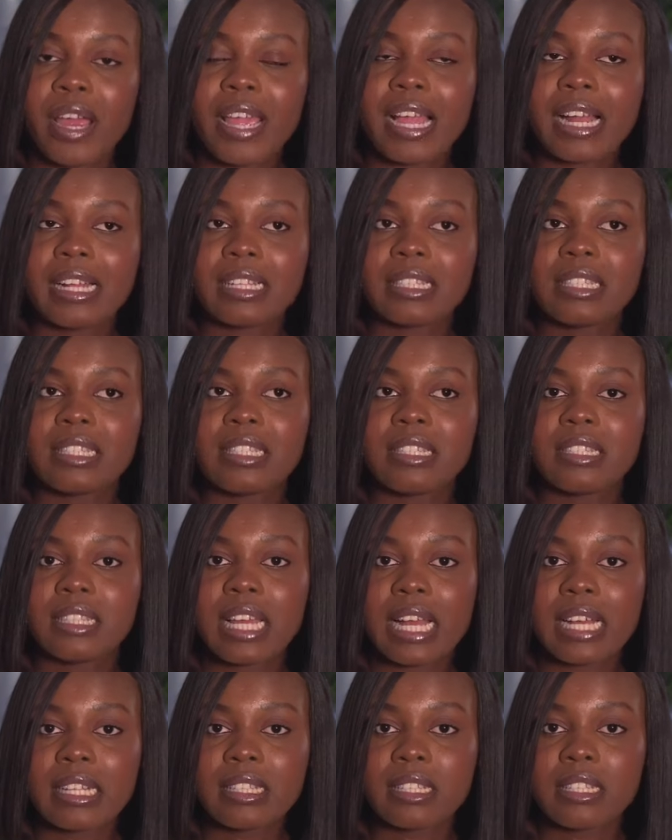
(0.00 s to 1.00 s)
I can
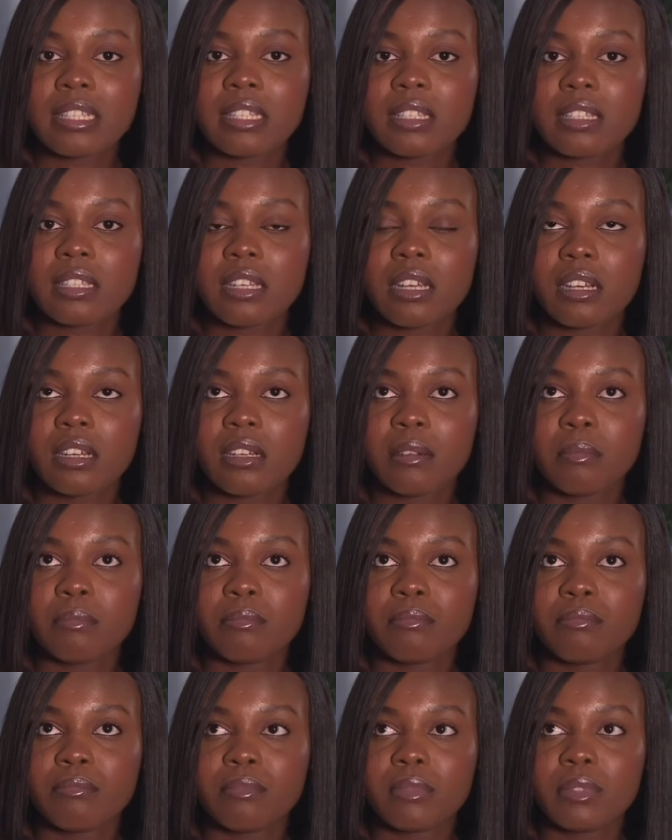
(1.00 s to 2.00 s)
start
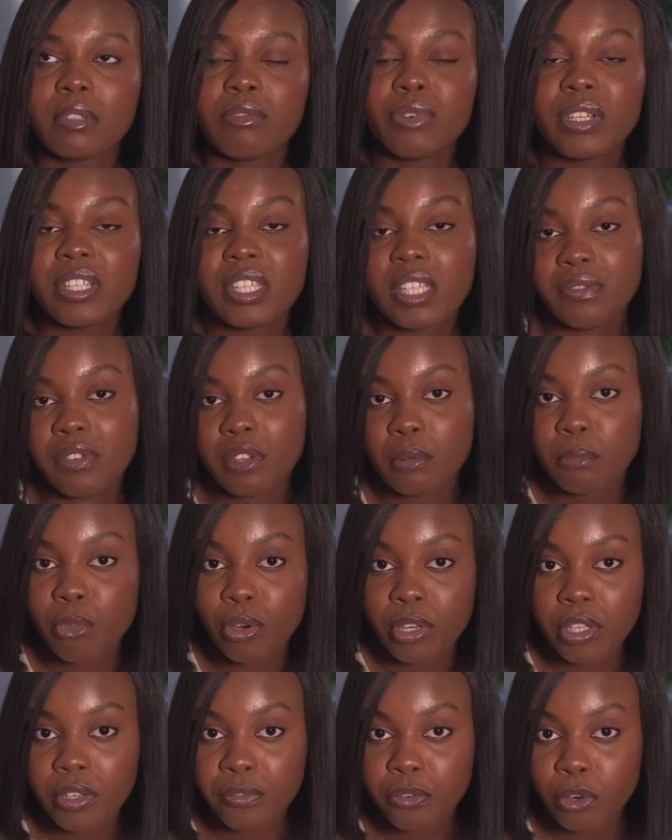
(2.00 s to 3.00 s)
receiving
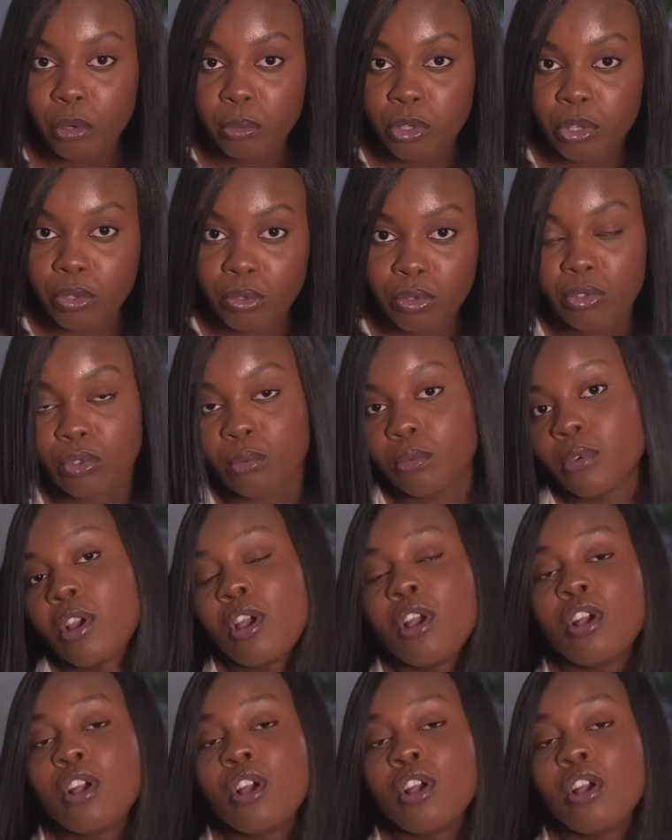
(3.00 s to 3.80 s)
money from YouTube.